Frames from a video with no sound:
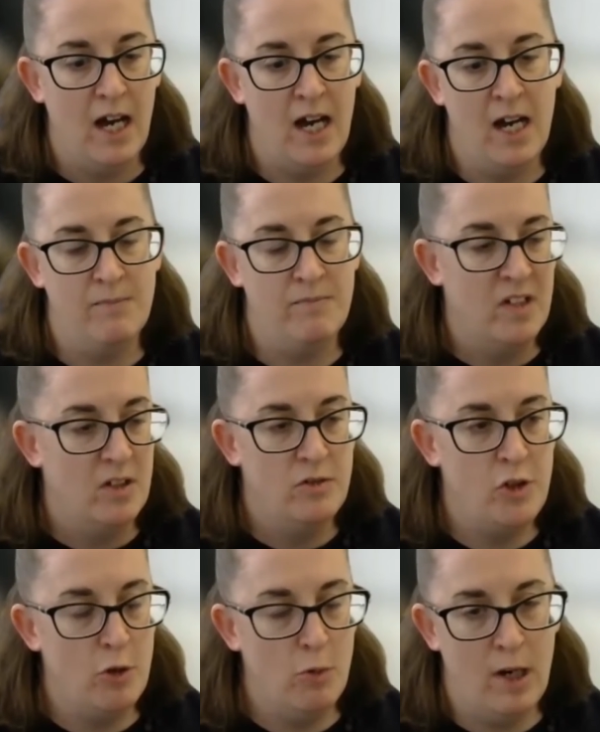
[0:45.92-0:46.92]
um,
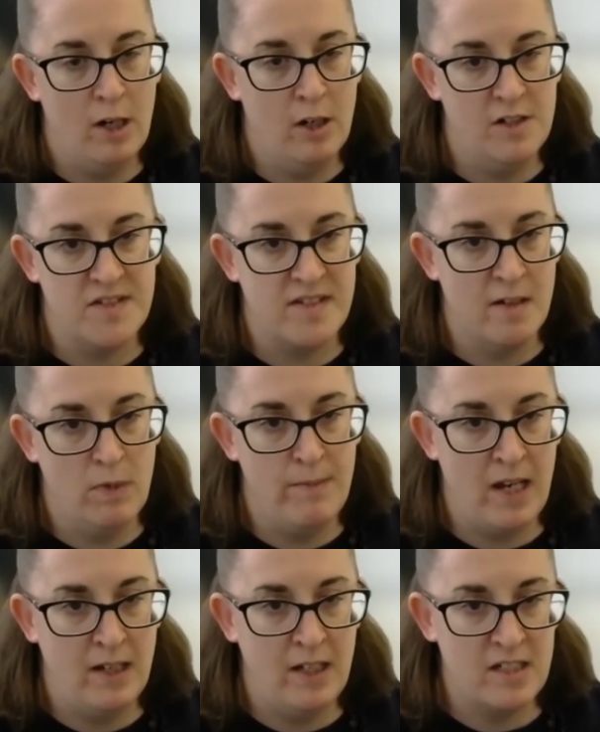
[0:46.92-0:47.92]
new areas that we
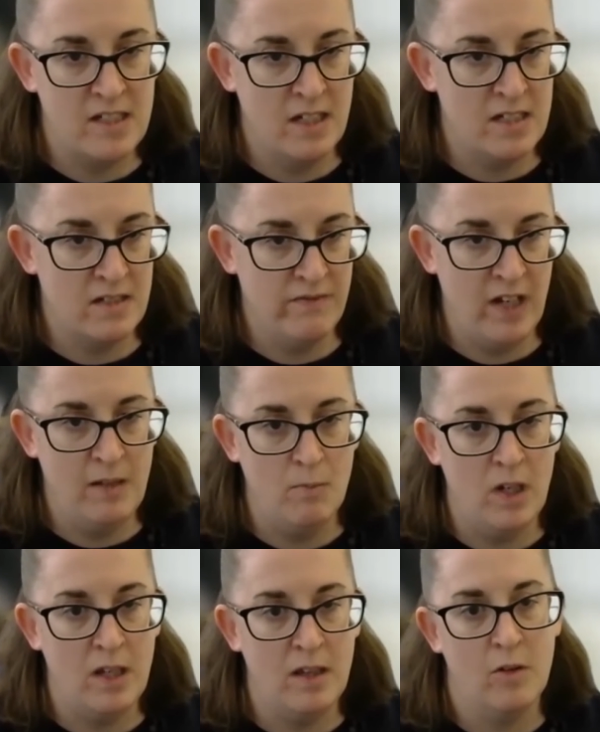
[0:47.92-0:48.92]
may need to intervene
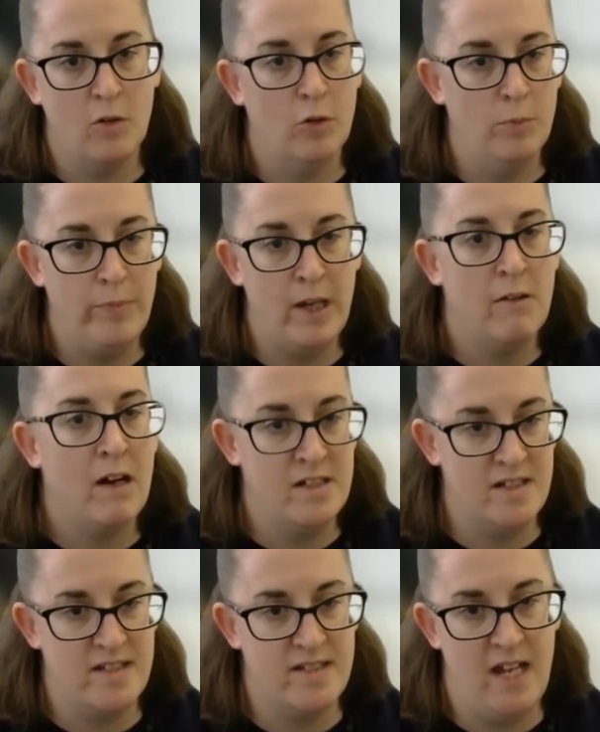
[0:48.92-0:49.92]
with or better
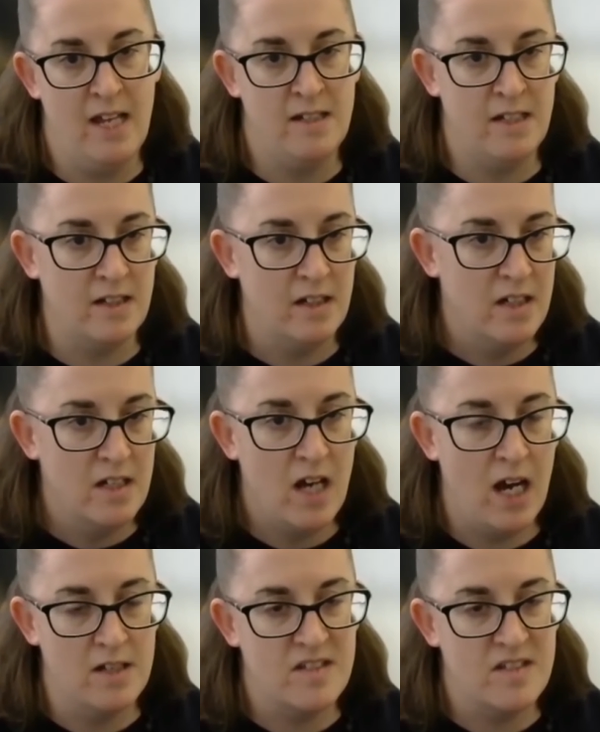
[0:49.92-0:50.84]
understanding uh,